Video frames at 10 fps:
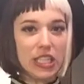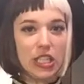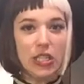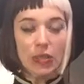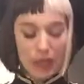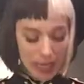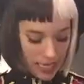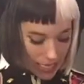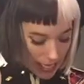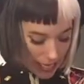too.
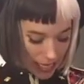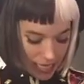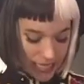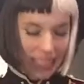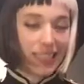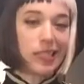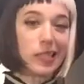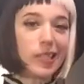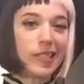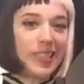It's a
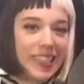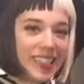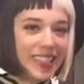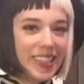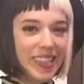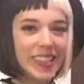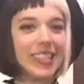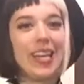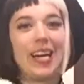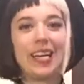little
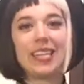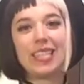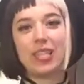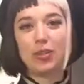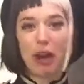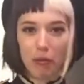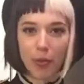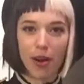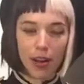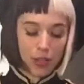snug because I do have
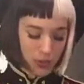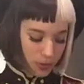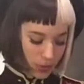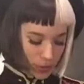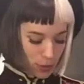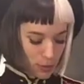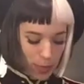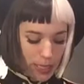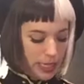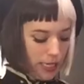broad shoulders,
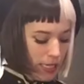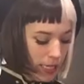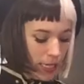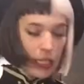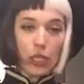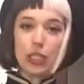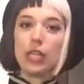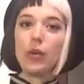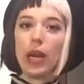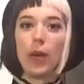but usually
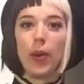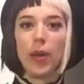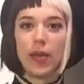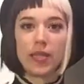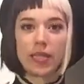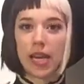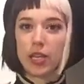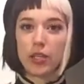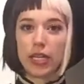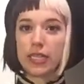when I wear this style
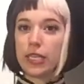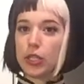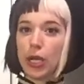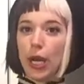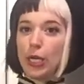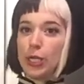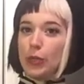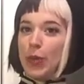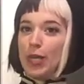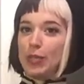of dress, I try not to do
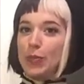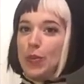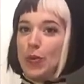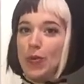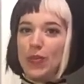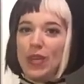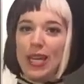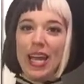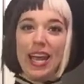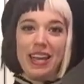much
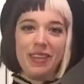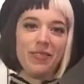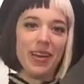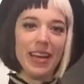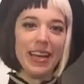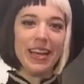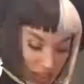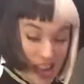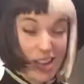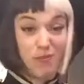moving anyway.
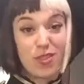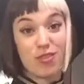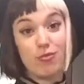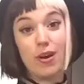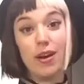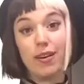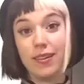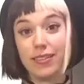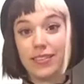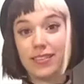I'm
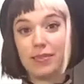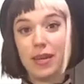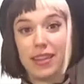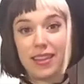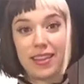thrilled with